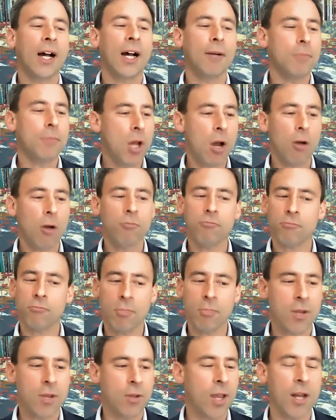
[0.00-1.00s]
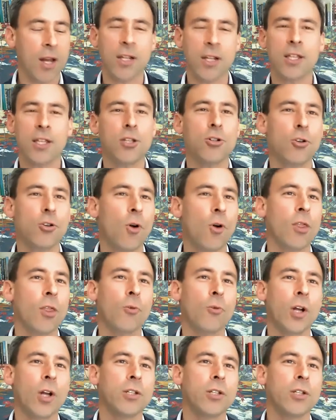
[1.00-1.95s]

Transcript: no, anything you do on the one,